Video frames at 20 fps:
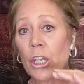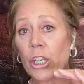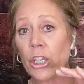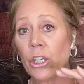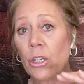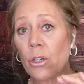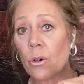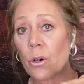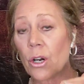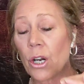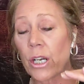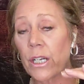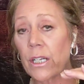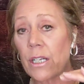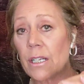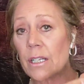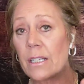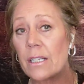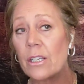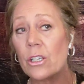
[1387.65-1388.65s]
Your,
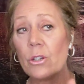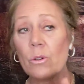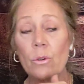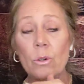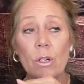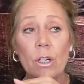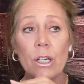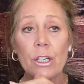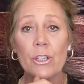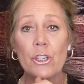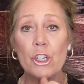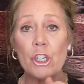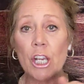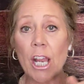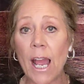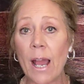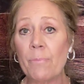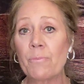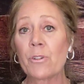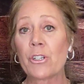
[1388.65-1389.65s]
your
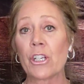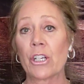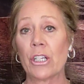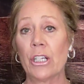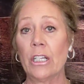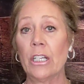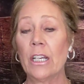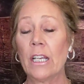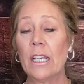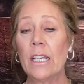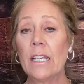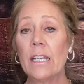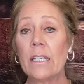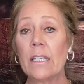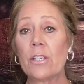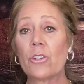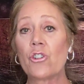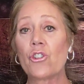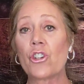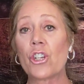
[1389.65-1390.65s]
chapter
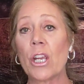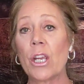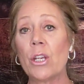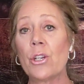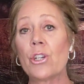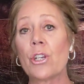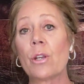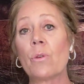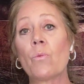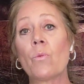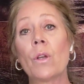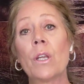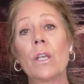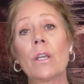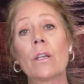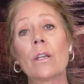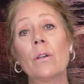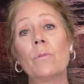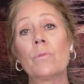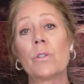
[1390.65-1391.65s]
is changing when
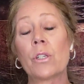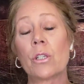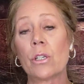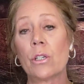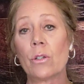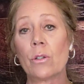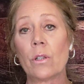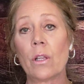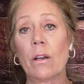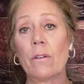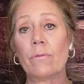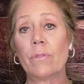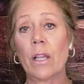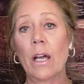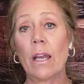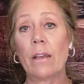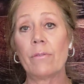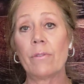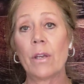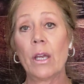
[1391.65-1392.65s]
it comes to your love
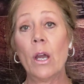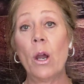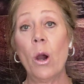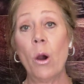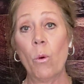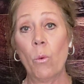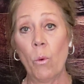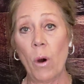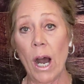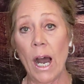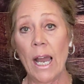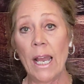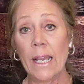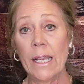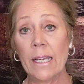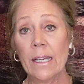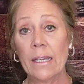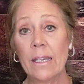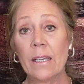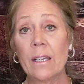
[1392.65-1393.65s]
life.
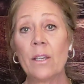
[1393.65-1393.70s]
Why?